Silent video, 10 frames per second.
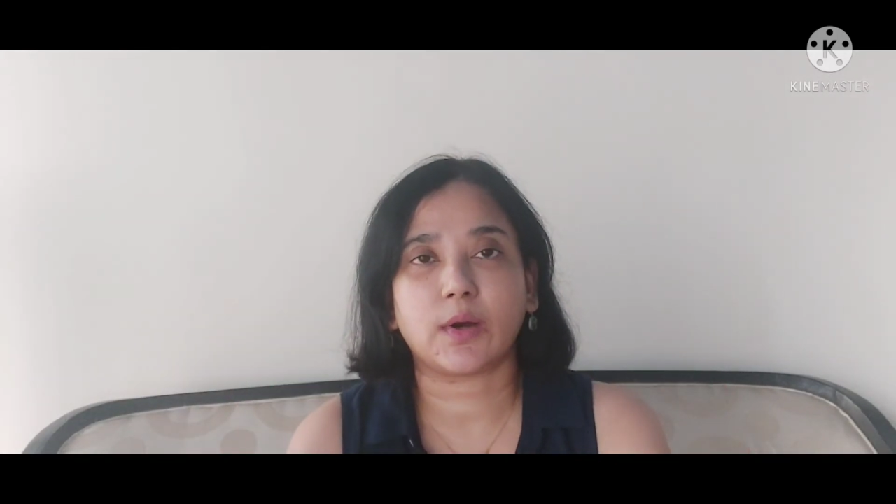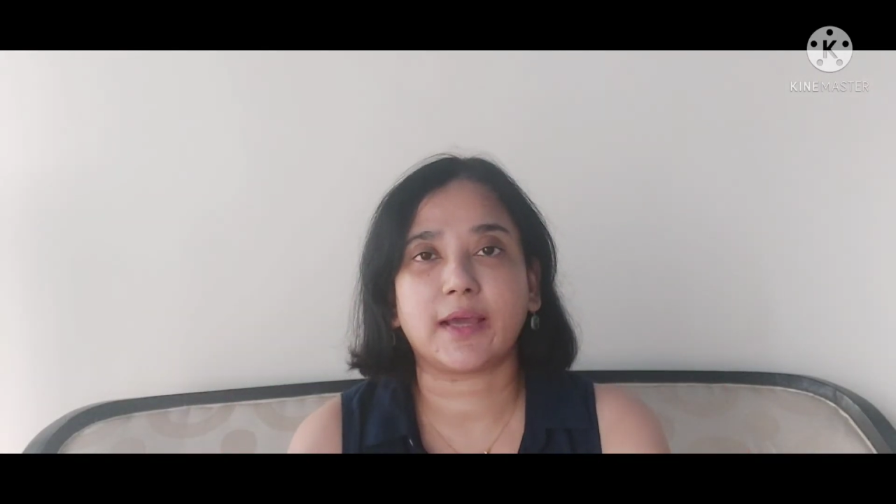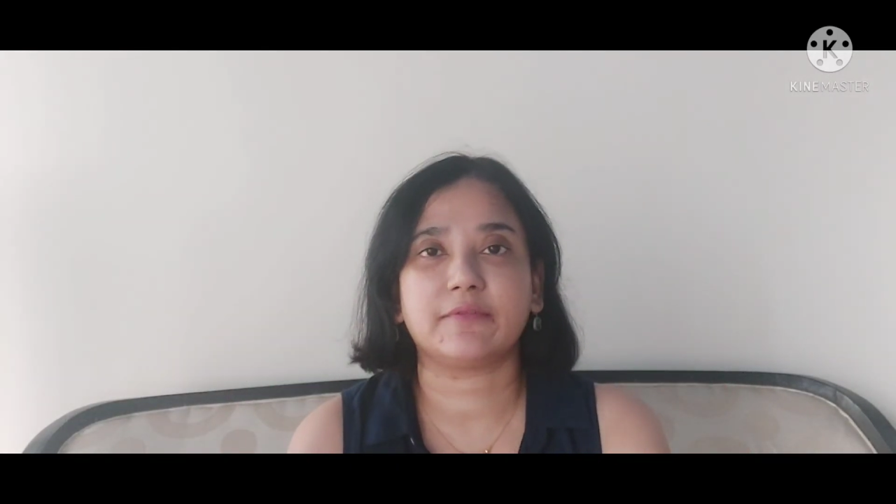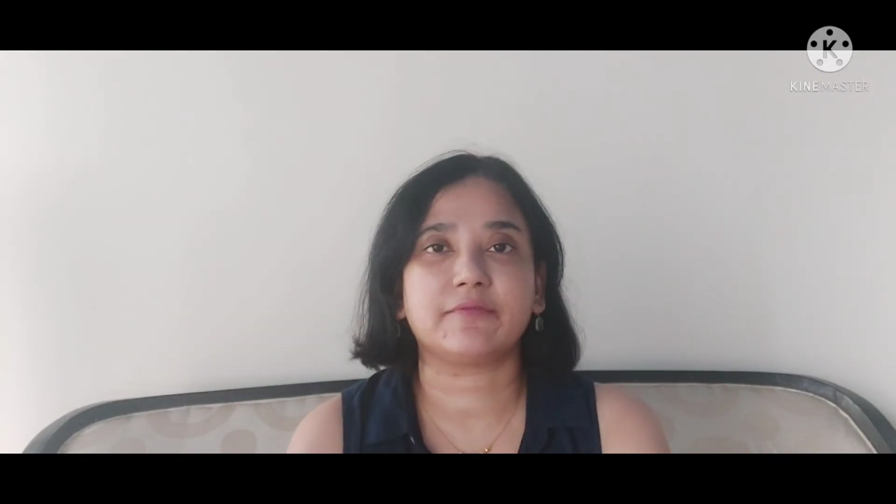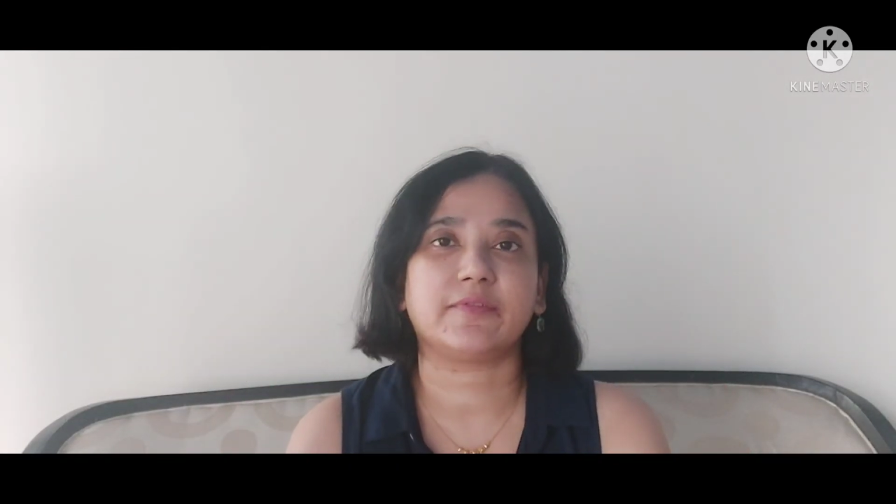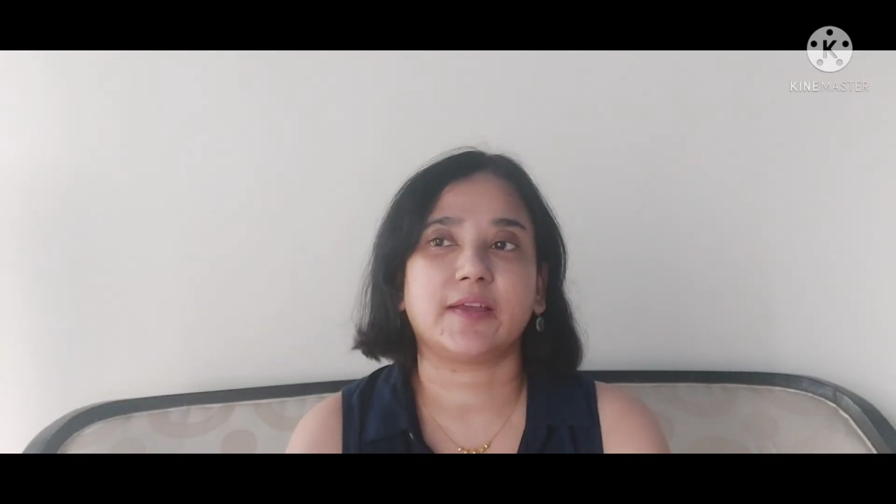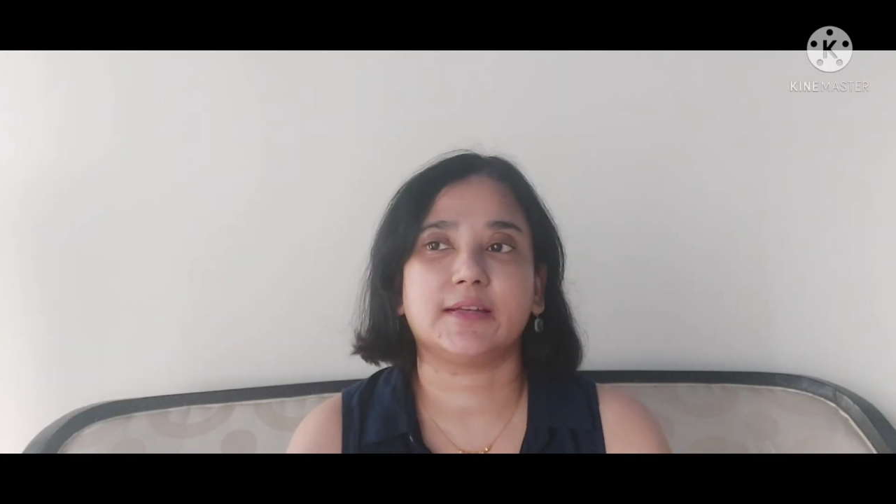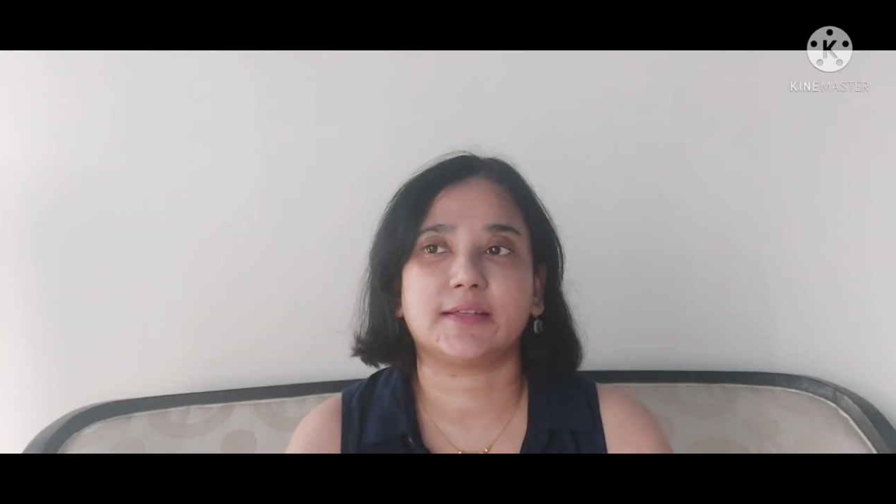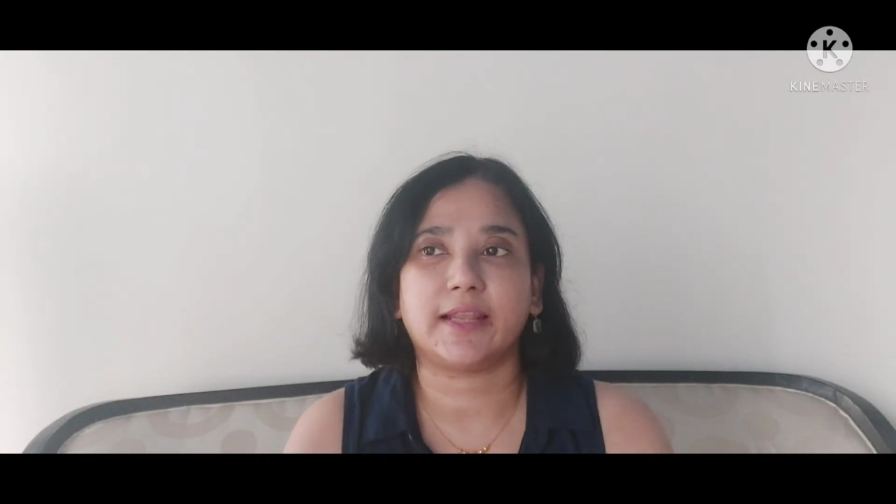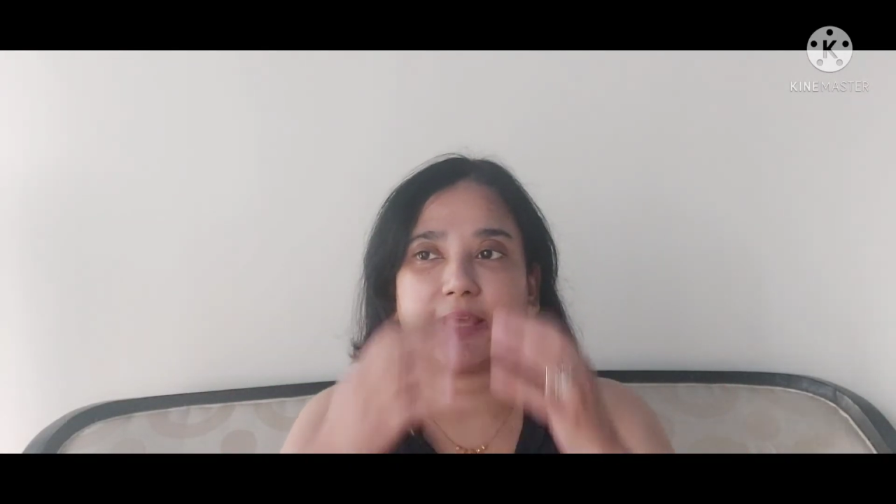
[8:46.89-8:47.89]
I
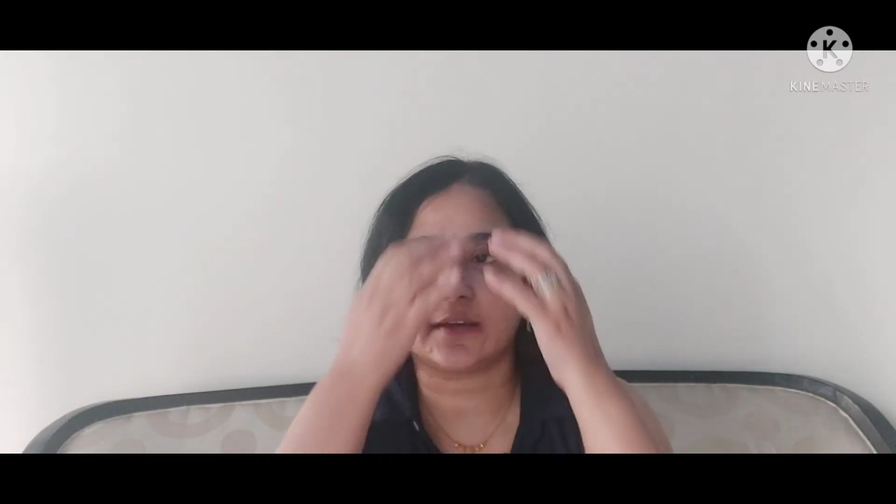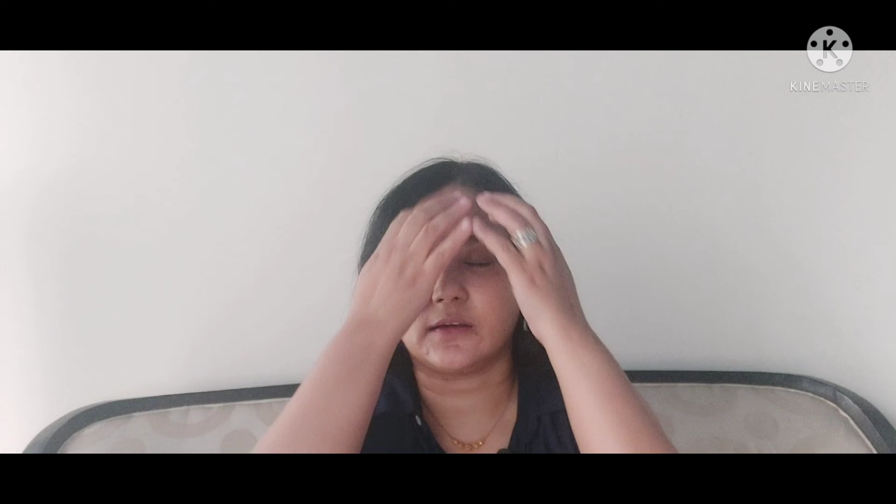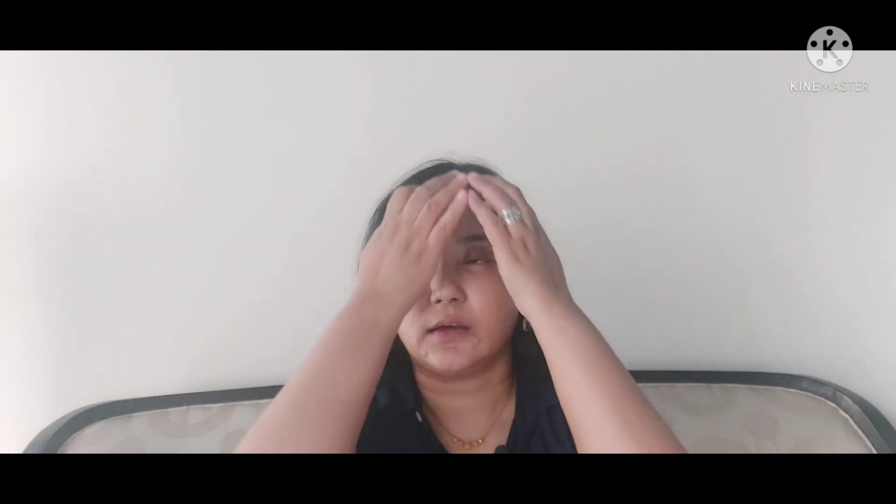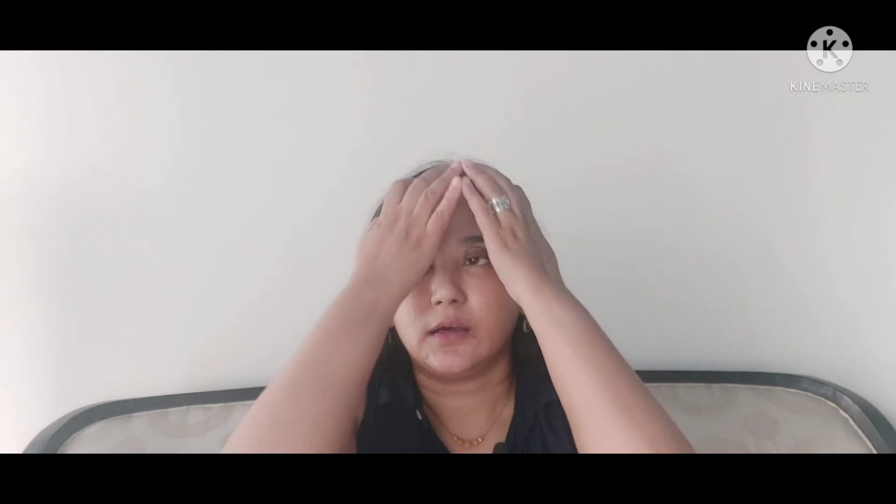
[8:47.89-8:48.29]
felt like